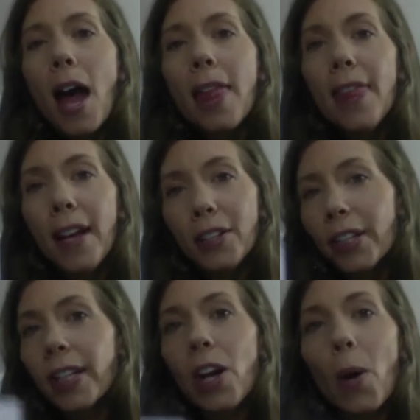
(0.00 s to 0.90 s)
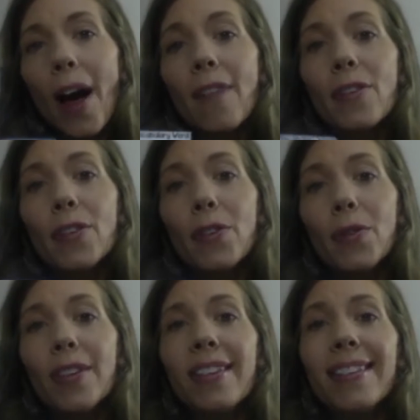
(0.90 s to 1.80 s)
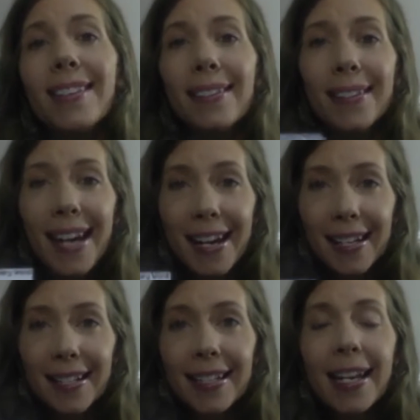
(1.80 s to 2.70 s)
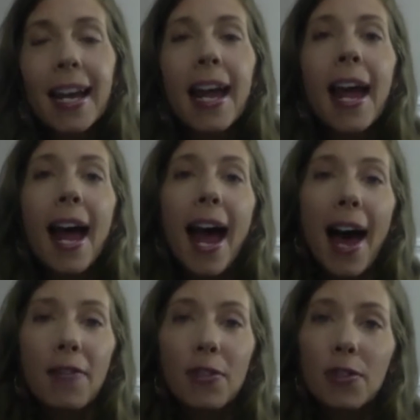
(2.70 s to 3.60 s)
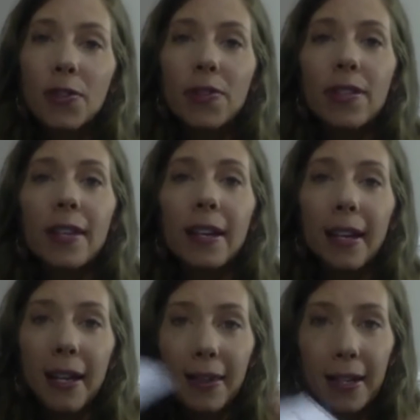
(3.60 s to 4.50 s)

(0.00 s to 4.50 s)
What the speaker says: Then you're going to go have the students stand, half the students in the